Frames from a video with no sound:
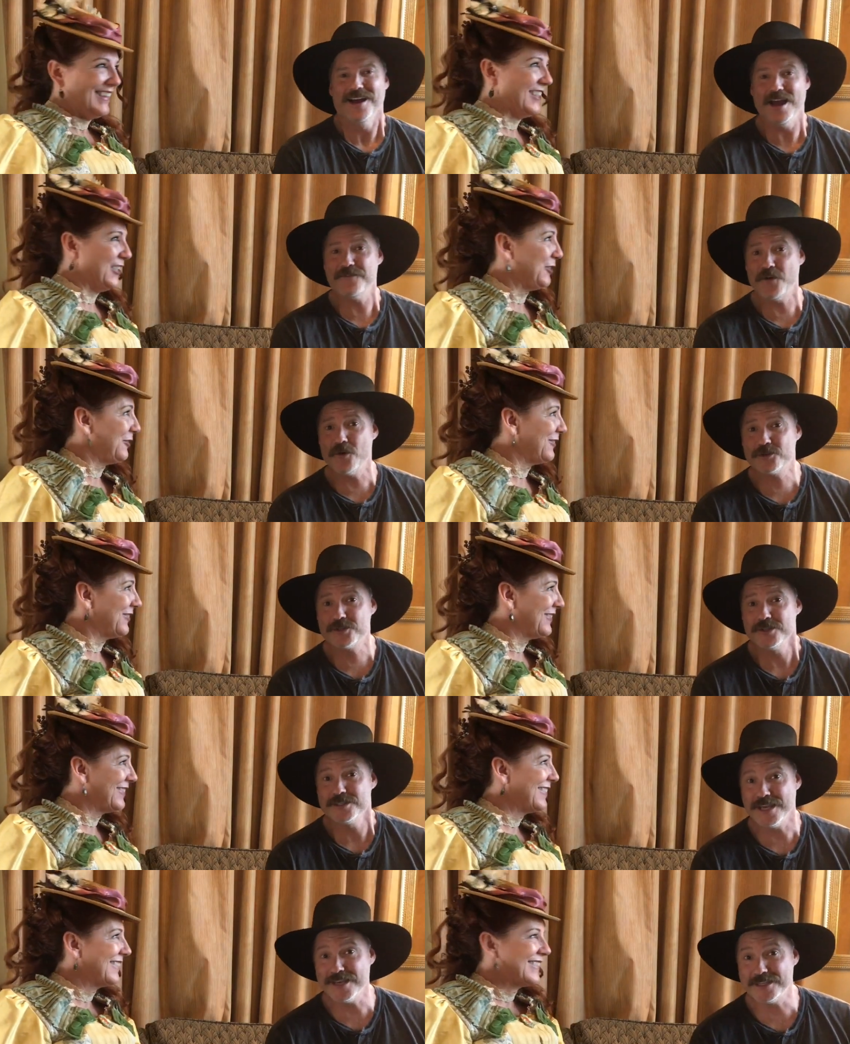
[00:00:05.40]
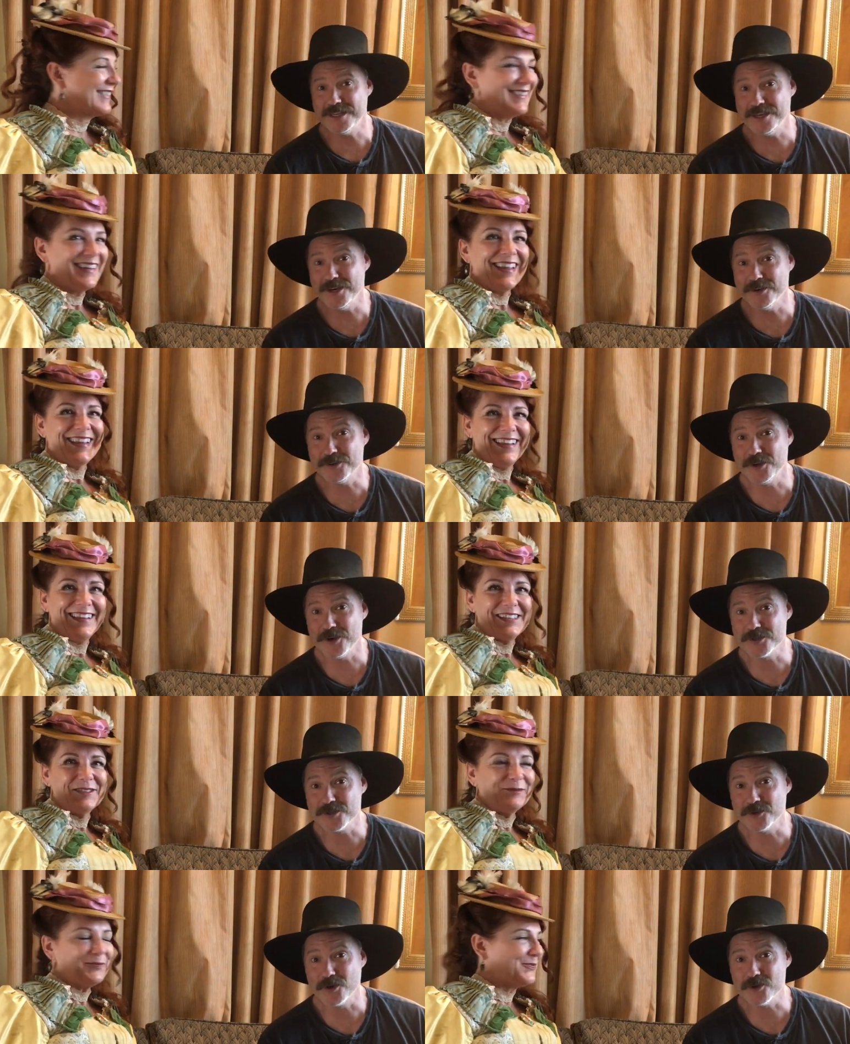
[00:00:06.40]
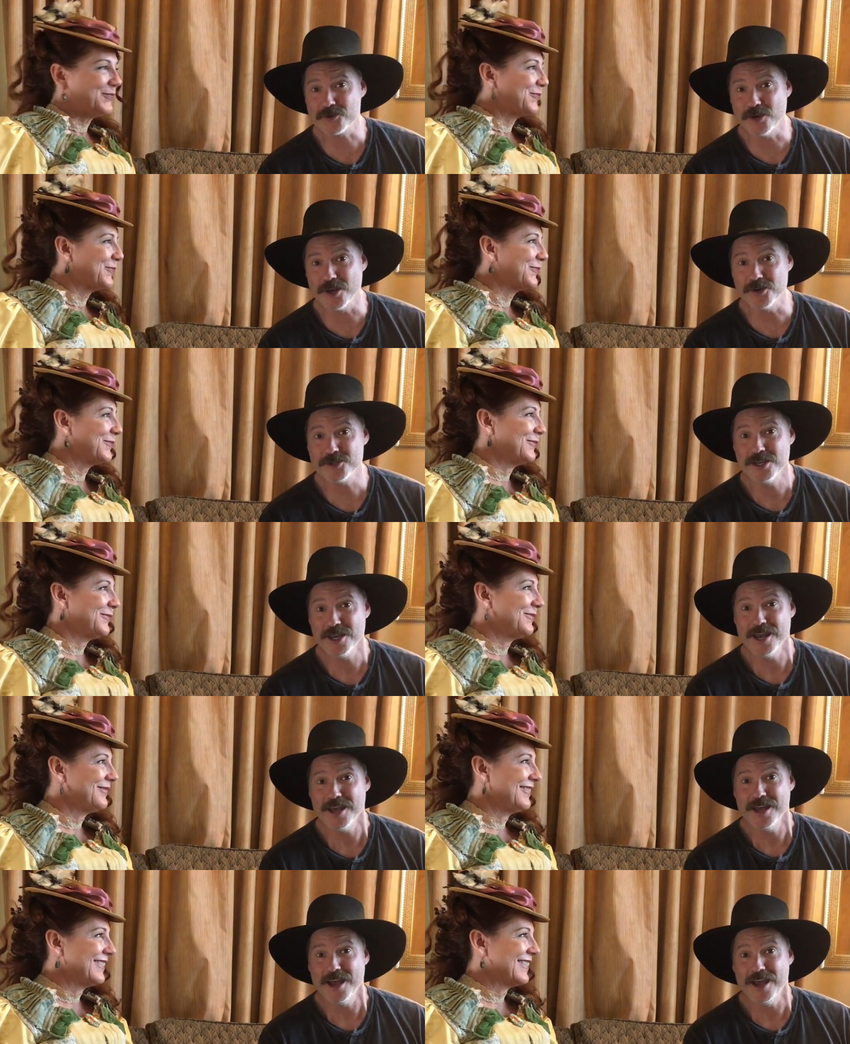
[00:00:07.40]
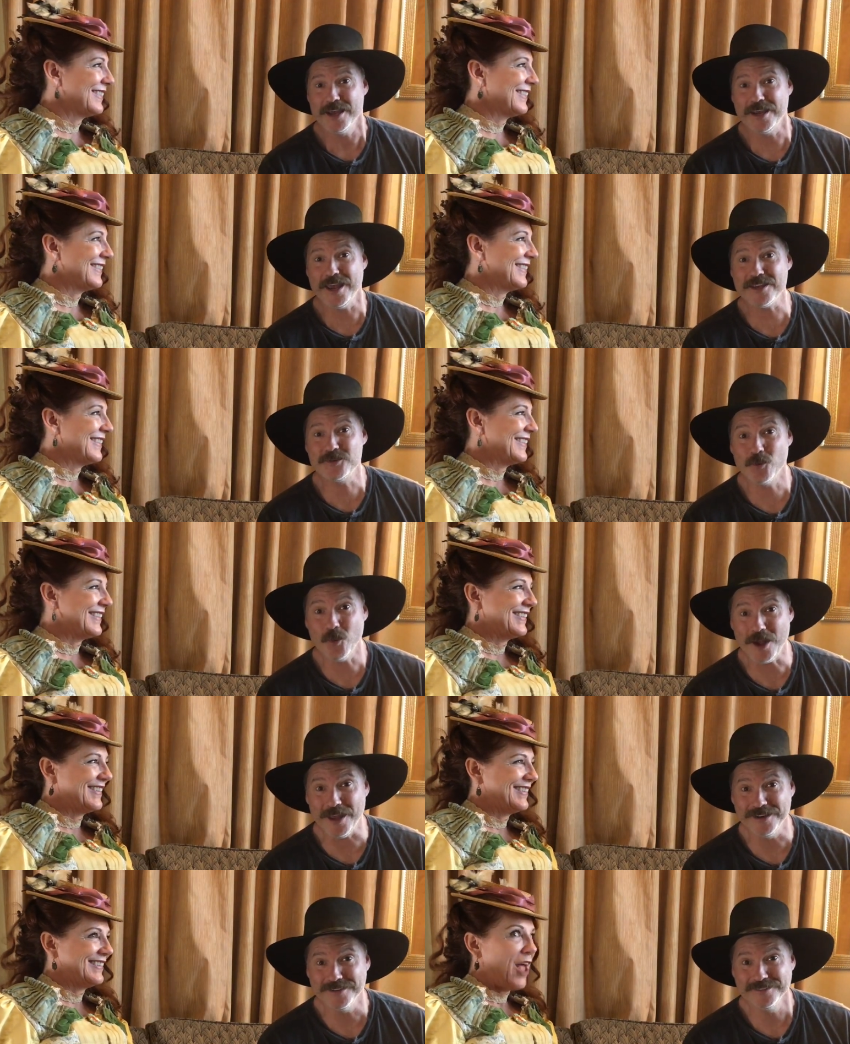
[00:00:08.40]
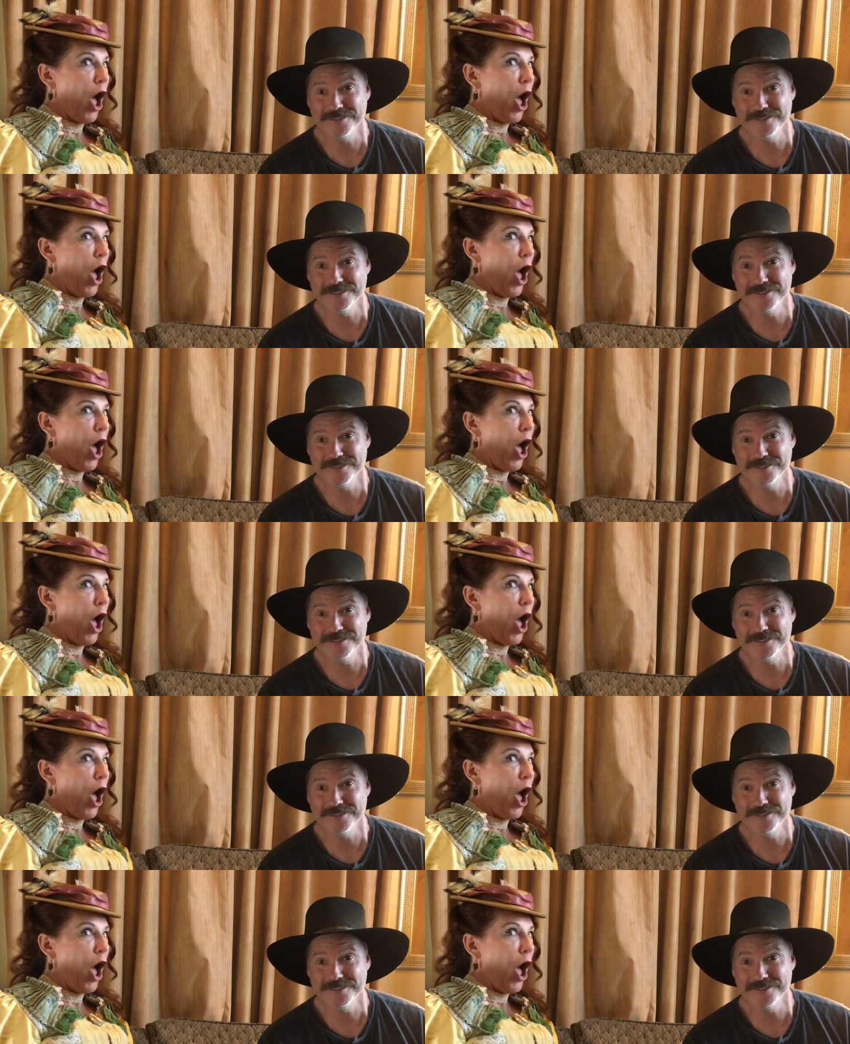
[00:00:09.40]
Speaker 1: Hey folks, Santee here at the Arizona Ghostriders. Guess what?